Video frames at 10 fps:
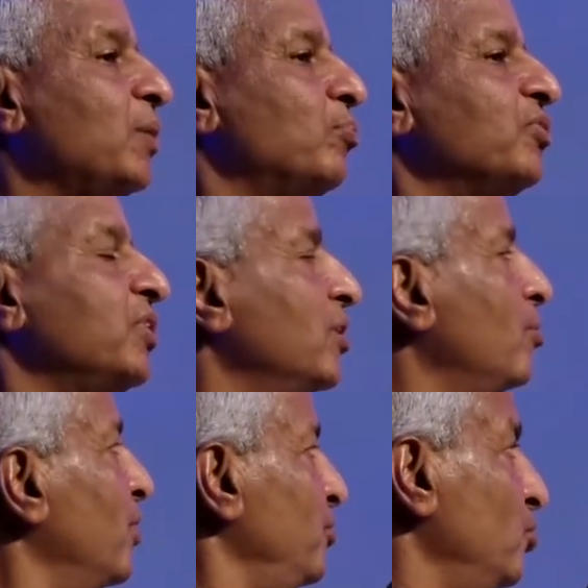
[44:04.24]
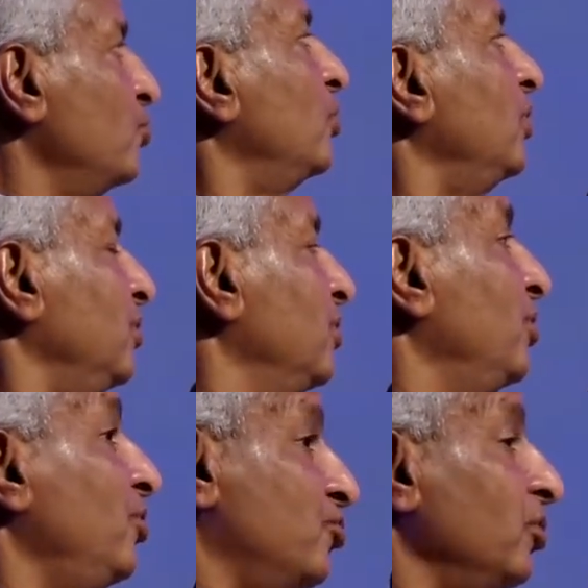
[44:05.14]
5% of them are useful,
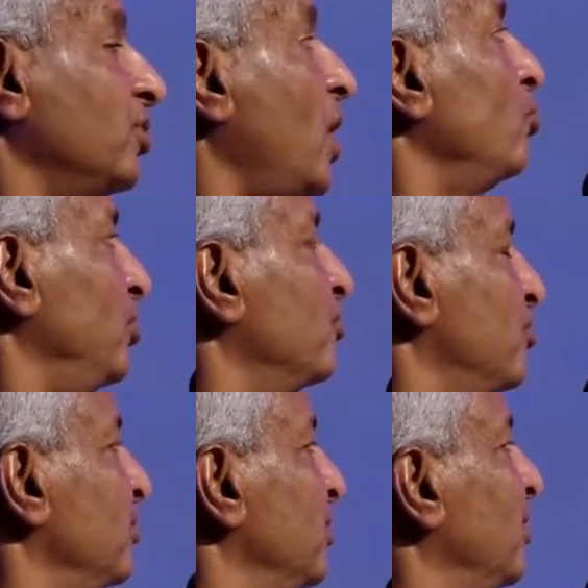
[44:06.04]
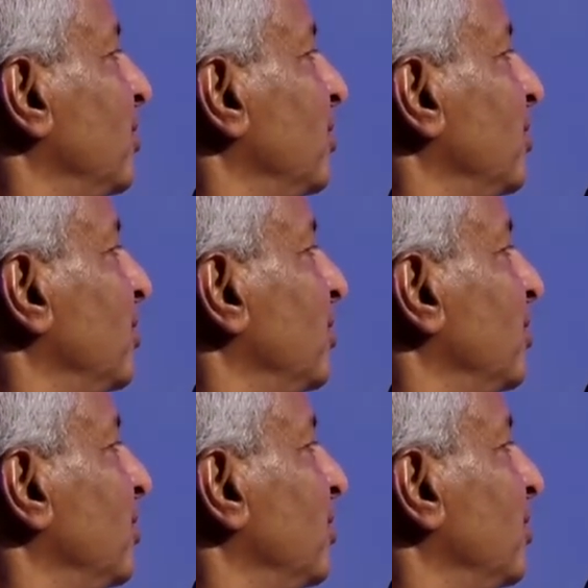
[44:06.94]
it's still thousands.